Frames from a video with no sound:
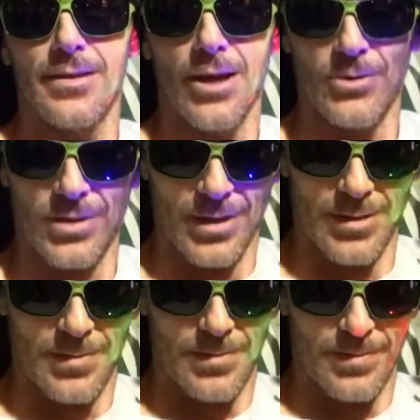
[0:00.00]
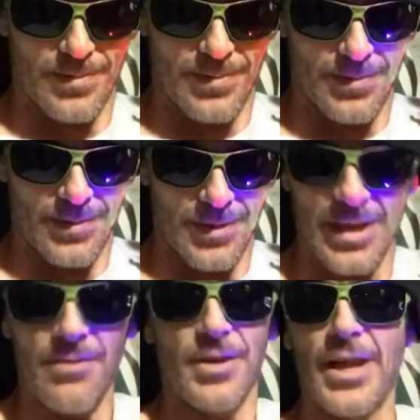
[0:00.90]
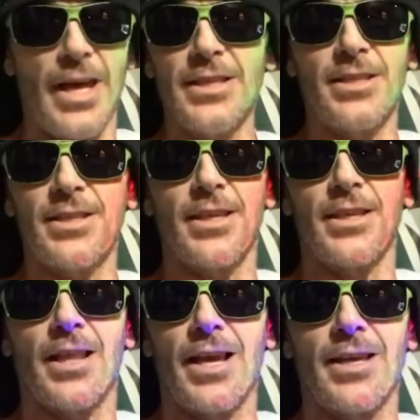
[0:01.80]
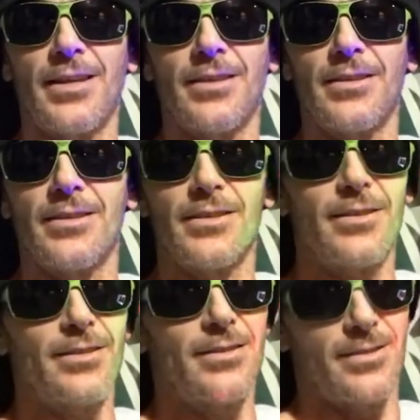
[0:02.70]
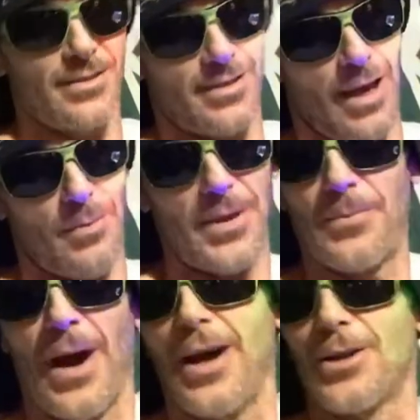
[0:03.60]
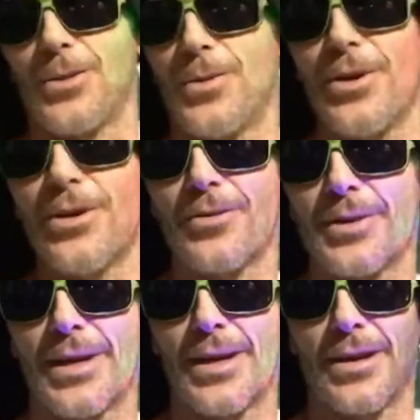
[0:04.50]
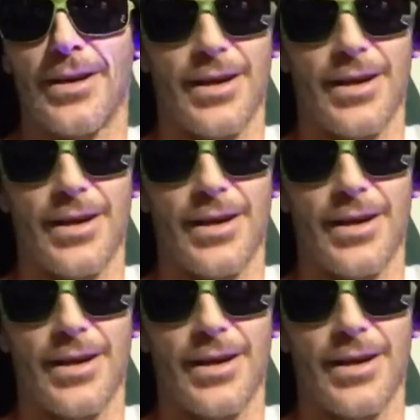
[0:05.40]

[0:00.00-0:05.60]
I was gonna leave a legacy, like that big pile of wood over there